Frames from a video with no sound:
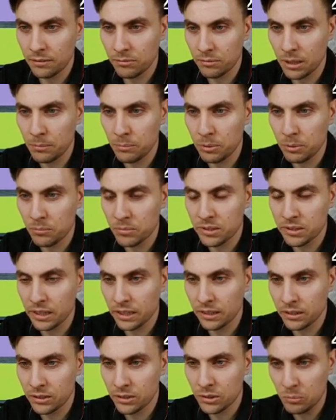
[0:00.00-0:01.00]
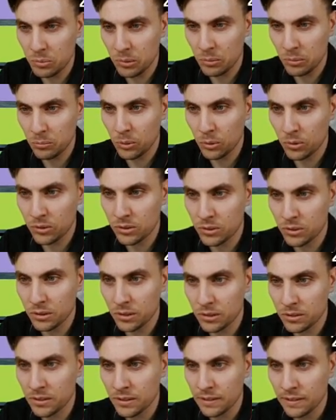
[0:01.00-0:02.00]
Rillaboom's like super important to
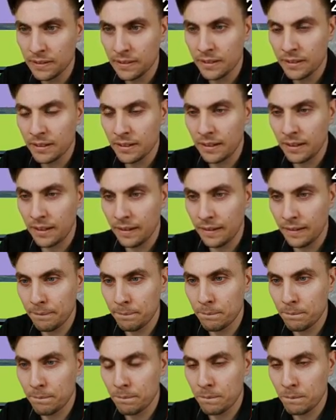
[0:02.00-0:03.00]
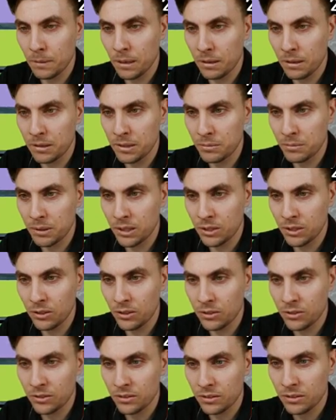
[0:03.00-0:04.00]
us. Um, whereas we
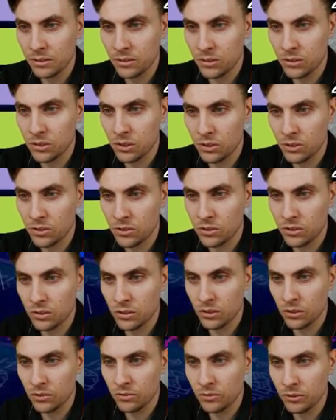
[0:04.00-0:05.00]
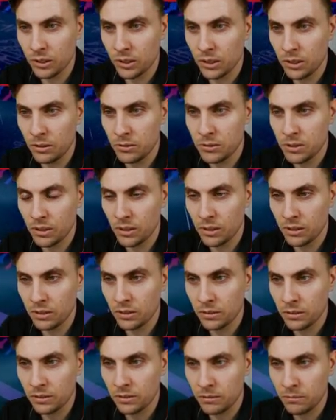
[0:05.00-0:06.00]
could just go for a U-turn,
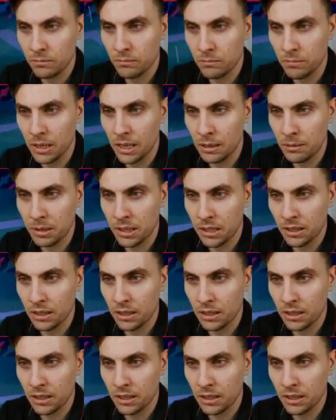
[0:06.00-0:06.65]
maybe